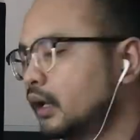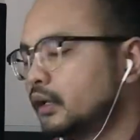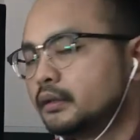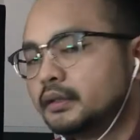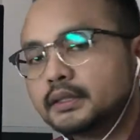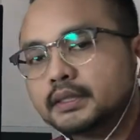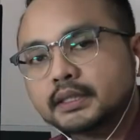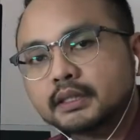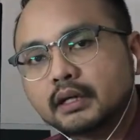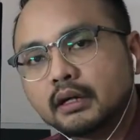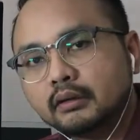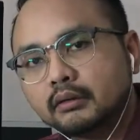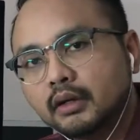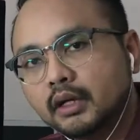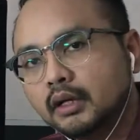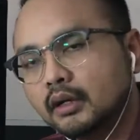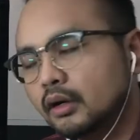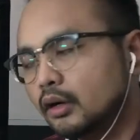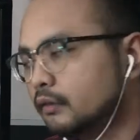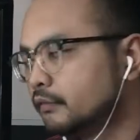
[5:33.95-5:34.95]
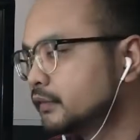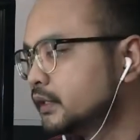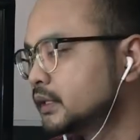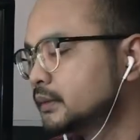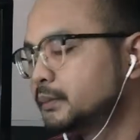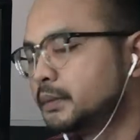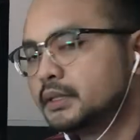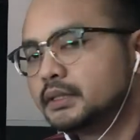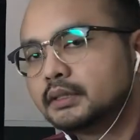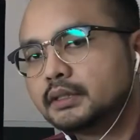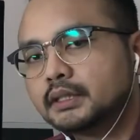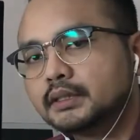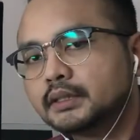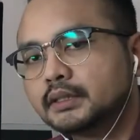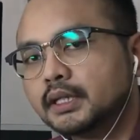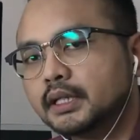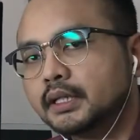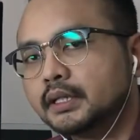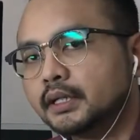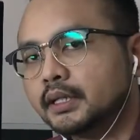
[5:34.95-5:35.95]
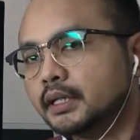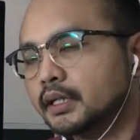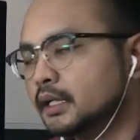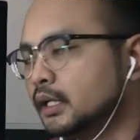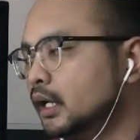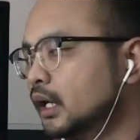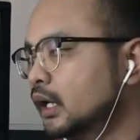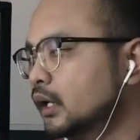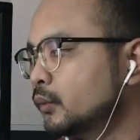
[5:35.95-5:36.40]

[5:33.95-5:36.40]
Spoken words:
and the surrounding of this piston cylinder,